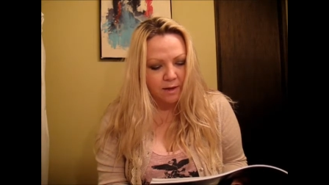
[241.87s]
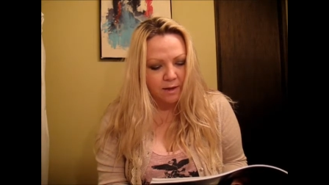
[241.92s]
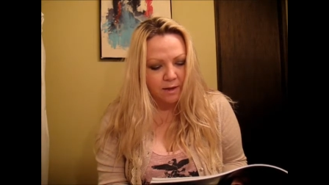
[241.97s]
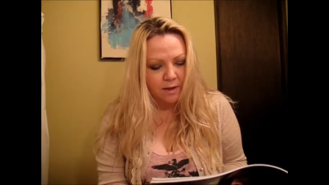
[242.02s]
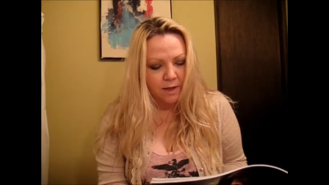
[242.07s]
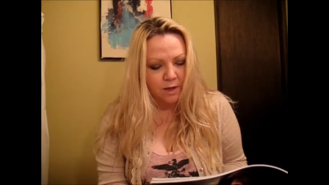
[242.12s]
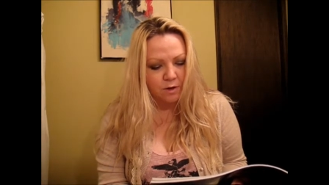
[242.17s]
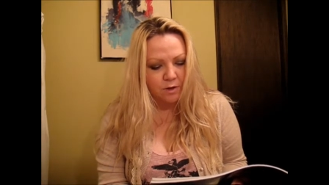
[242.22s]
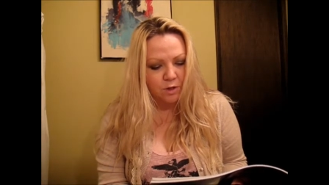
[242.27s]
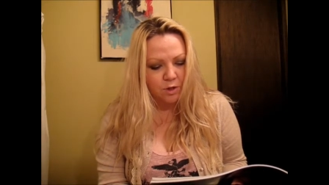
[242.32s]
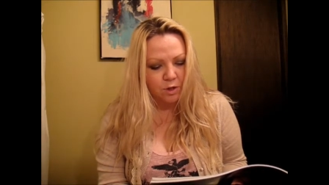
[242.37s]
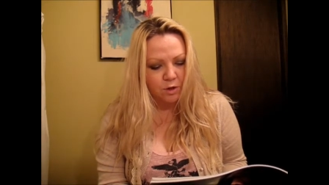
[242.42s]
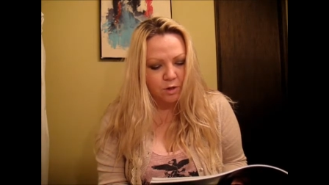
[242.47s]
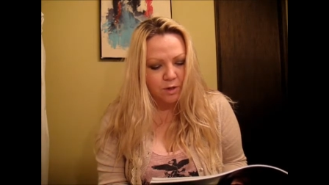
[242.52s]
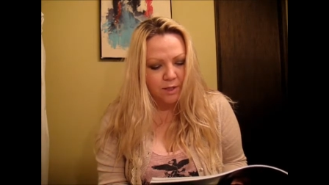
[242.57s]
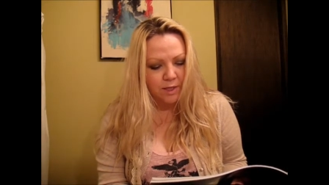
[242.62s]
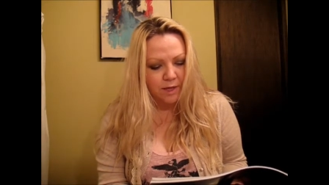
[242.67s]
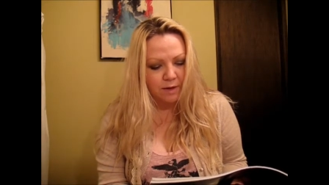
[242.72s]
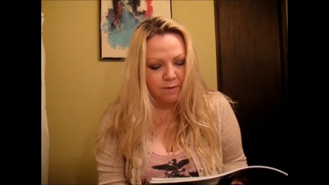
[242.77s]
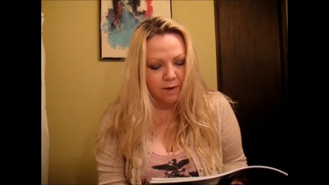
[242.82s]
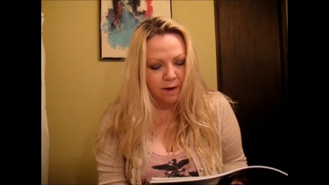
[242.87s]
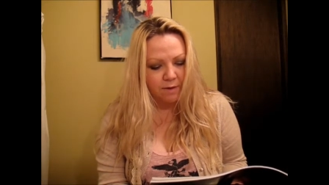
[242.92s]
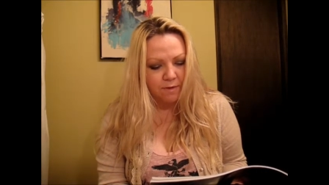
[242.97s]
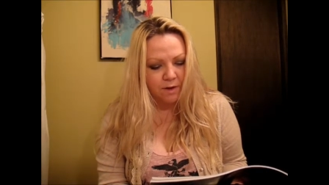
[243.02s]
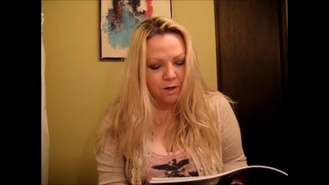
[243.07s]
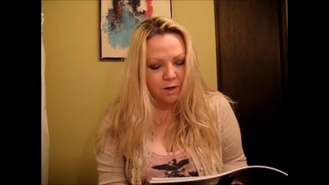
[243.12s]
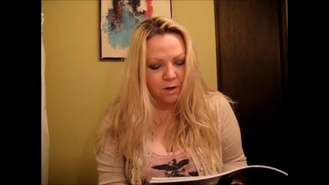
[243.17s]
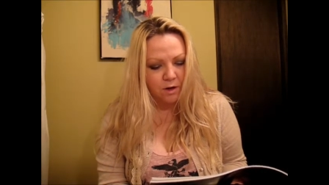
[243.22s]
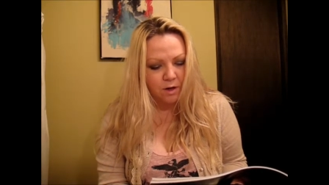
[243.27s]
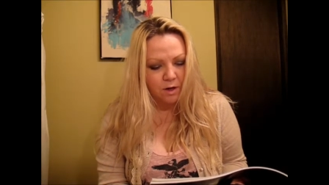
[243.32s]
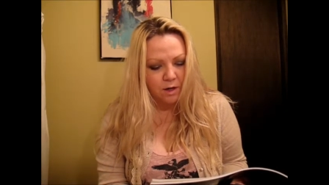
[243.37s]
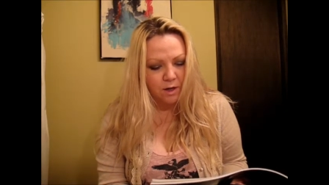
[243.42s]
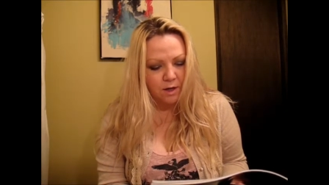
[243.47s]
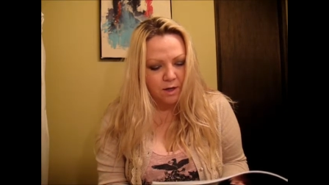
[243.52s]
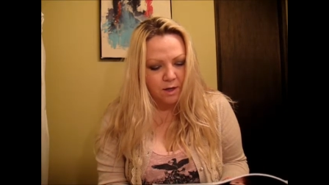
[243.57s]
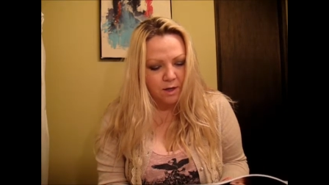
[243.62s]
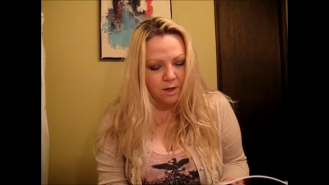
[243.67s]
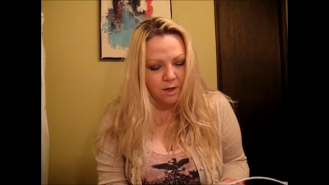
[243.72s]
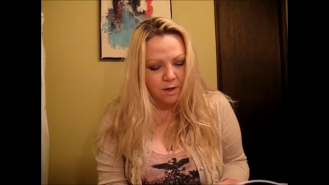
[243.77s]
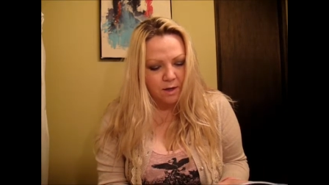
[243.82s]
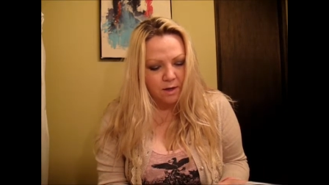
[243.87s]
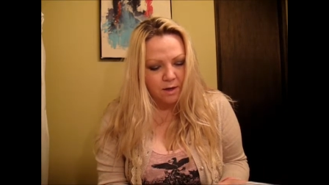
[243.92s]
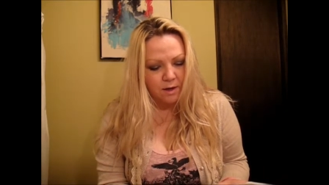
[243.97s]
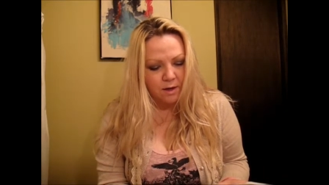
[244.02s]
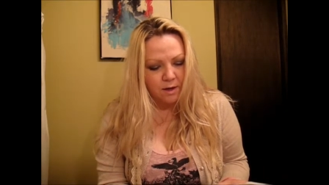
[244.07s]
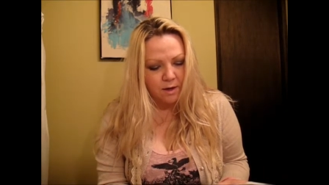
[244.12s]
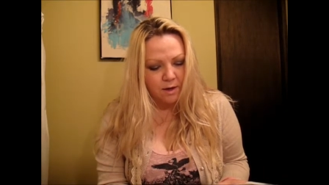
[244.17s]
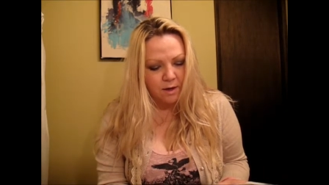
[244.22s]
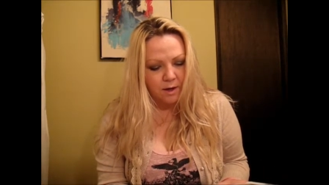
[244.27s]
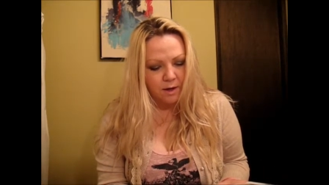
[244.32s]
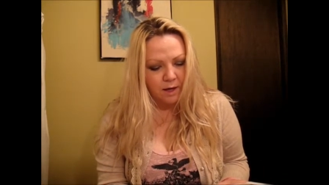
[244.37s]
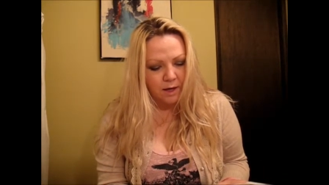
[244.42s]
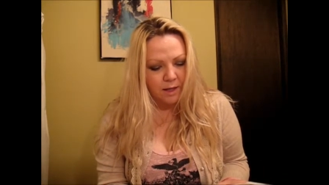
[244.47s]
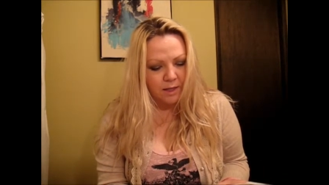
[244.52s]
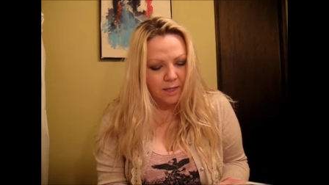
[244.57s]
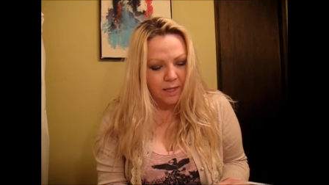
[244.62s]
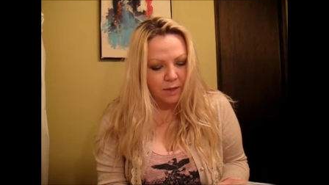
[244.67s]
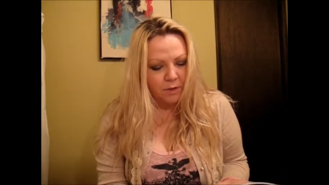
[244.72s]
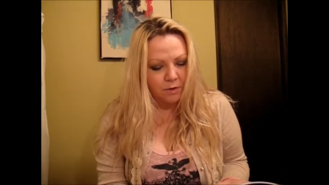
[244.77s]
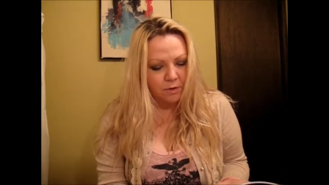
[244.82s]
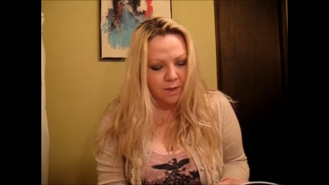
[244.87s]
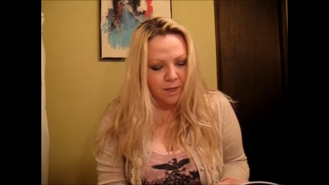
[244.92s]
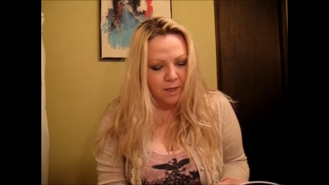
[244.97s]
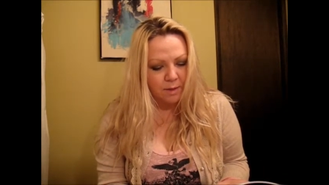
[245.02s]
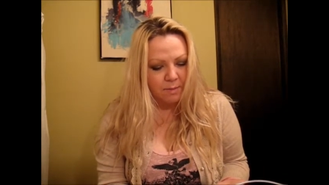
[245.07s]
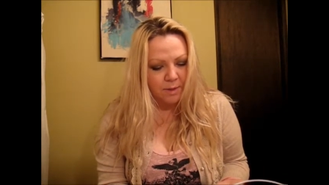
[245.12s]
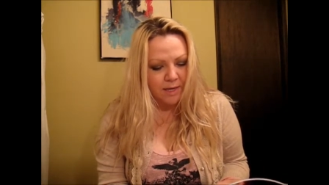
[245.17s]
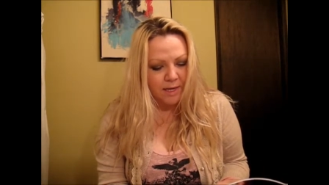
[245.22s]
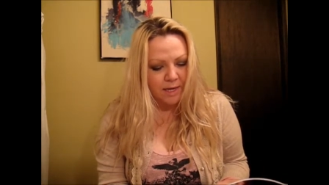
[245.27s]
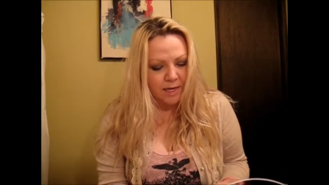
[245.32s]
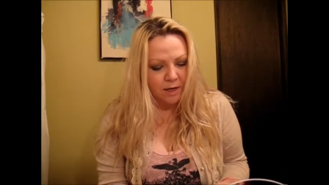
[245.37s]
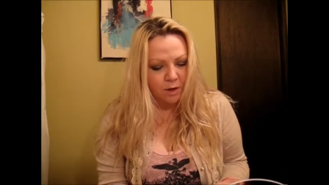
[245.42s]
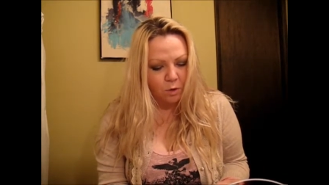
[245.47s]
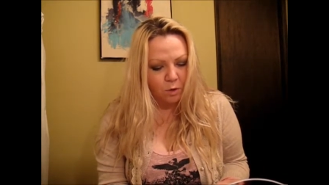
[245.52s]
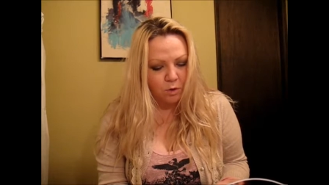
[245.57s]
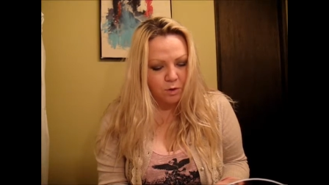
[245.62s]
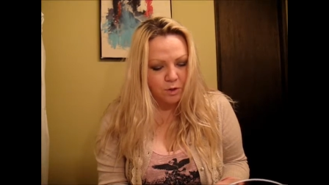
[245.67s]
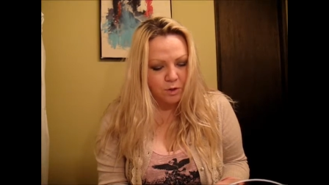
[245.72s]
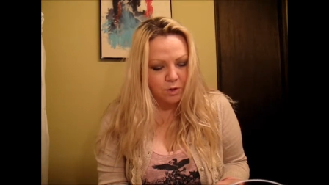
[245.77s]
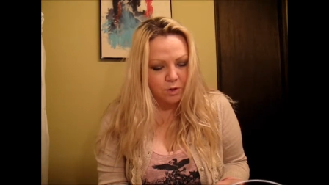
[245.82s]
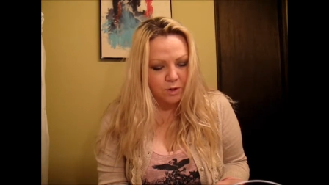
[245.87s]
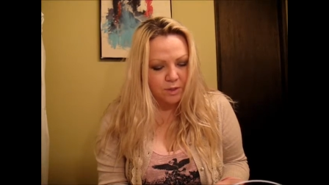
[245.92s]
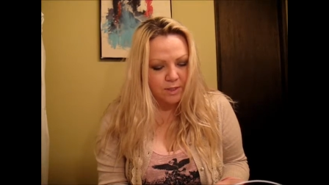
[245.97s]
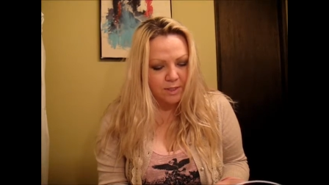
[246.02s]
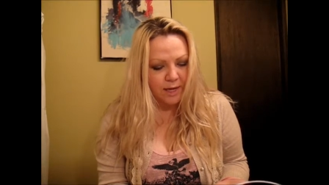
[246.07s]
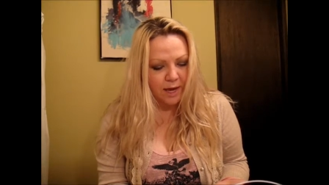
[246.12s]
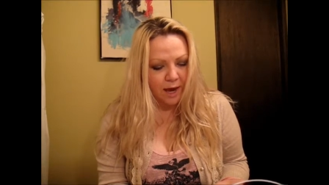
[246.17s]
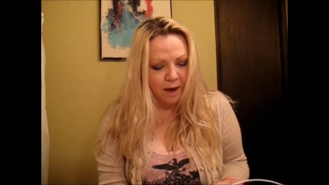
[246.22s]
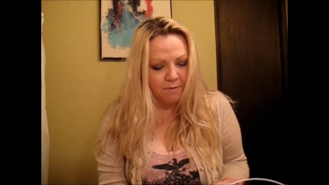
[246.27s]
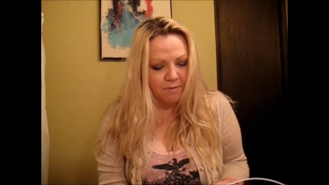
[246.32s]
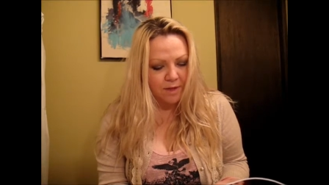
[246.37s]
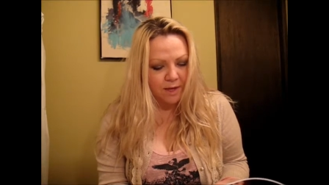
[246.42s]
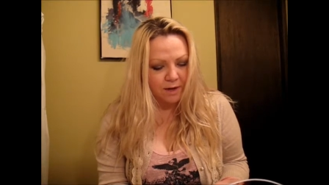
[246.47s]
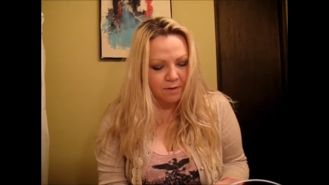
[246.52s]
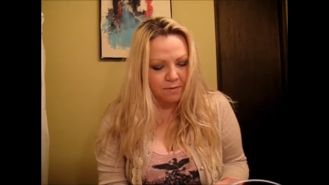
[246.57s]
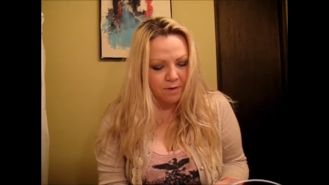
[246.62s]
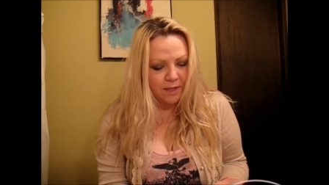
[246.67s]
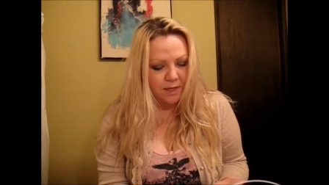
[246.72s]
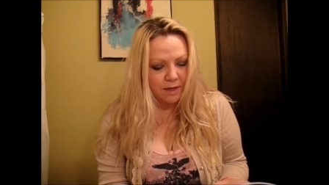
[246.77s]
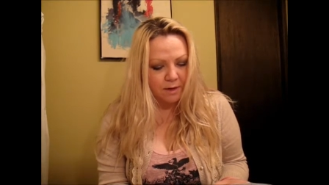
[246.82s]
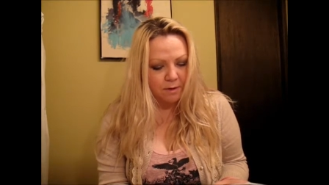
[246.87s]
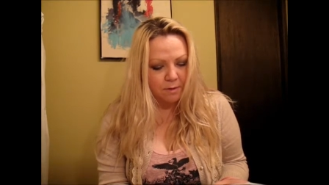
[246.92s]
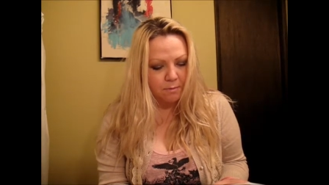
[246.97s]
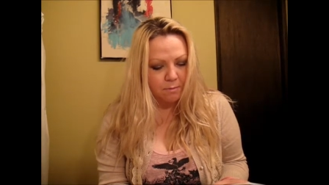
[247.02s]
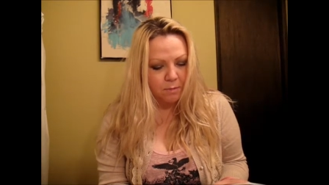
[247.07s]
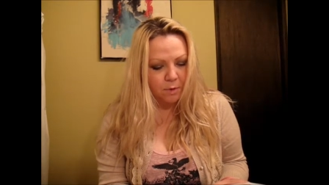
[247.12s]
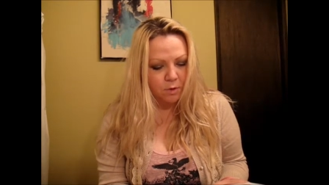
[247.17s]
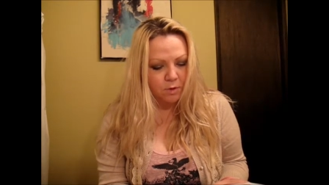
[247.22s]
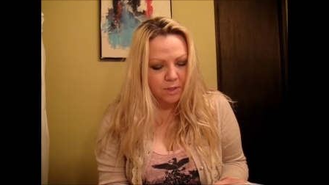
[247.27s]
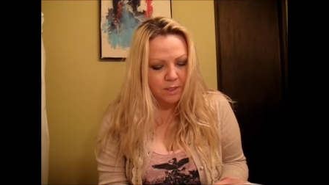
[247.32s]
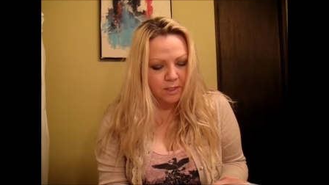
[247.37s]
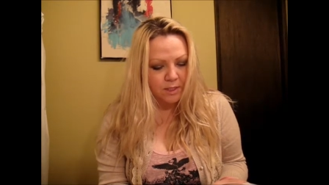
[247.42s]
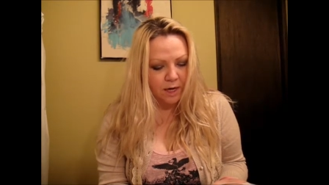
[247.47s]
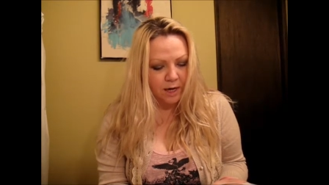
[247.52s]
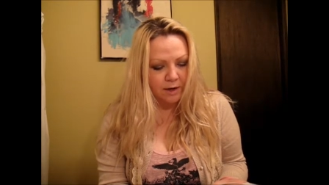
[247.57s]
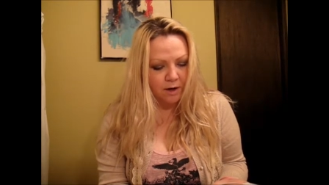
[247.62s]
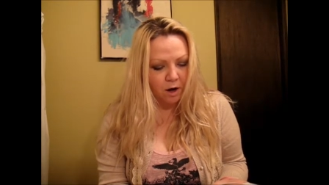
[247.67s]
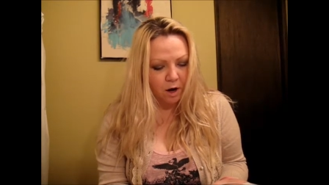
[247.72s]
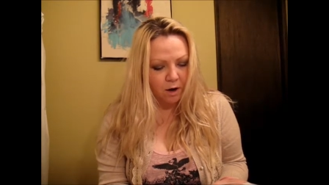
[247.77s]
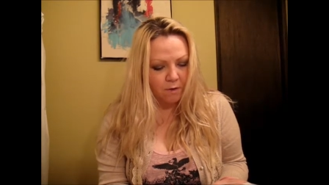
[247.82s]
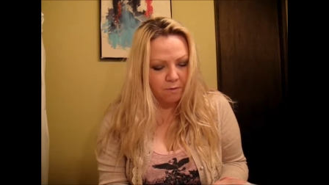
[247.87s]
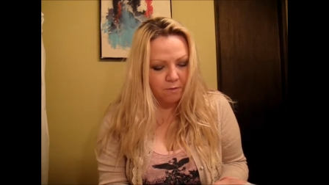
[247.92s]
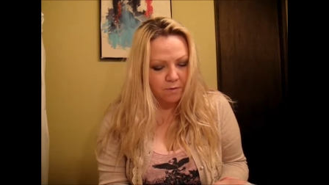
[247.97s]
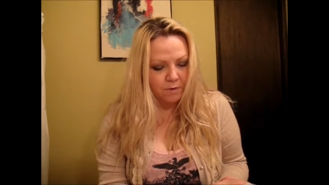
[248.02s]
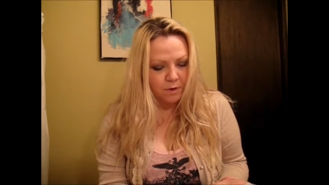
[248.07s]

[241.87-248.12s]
They are certainly of heavier uh, leather than the bikini holsters that have thankfully mostly died off.